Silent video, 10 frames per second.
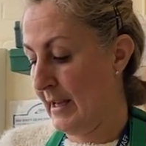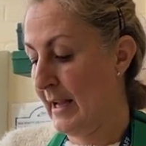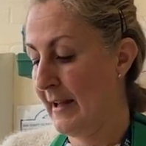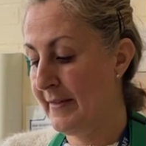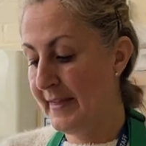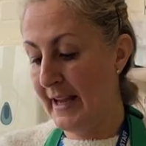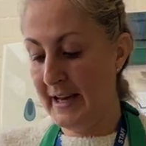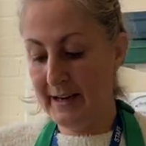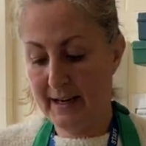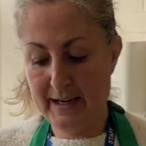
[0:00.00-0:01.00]
And
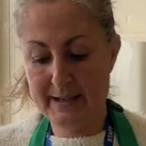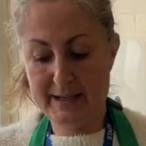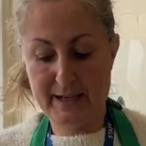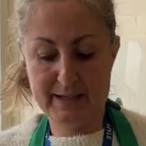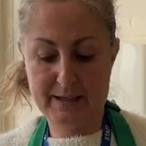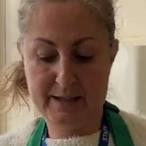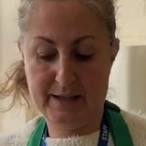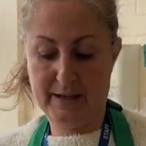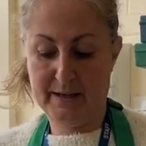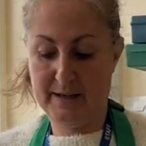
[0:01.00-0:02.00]
then as that's
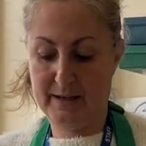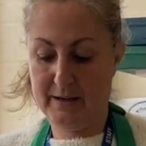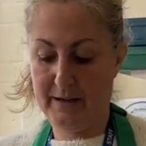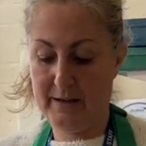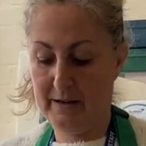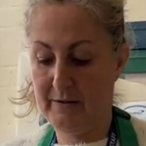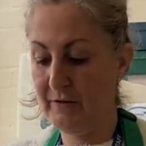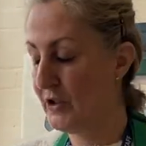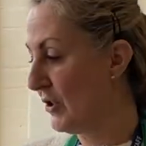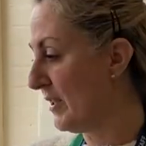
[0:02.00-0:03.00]

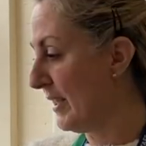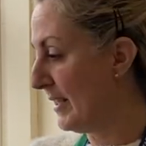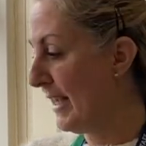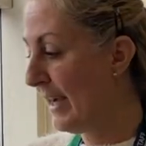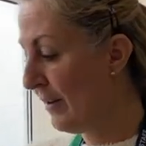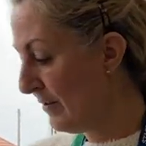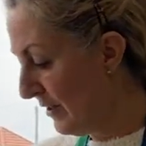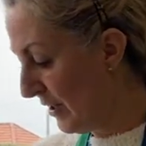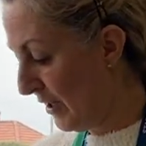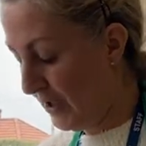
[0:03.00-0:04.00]
reducing down,
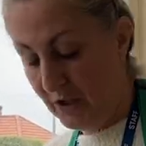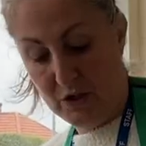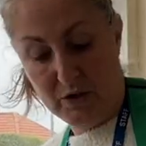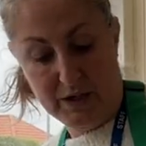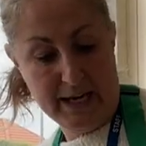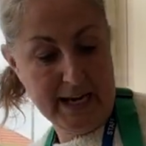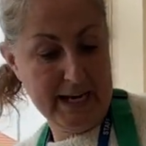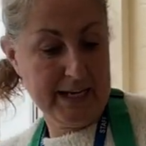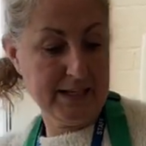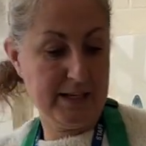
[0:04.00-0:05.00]
you can
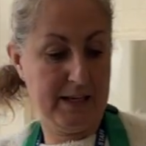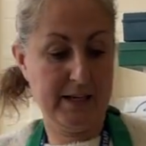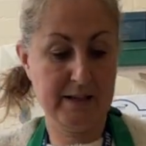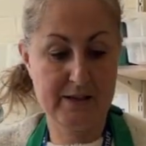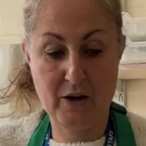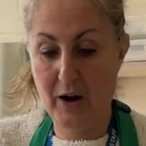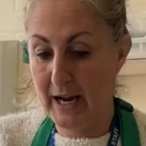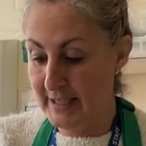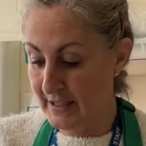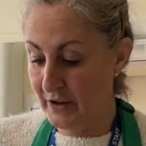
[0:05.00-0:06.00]
start
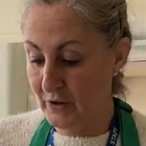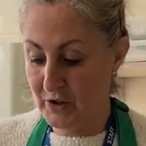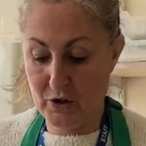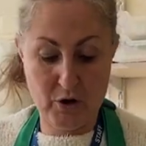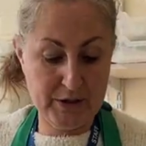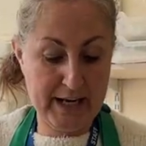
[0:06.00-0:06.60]
adding your stock.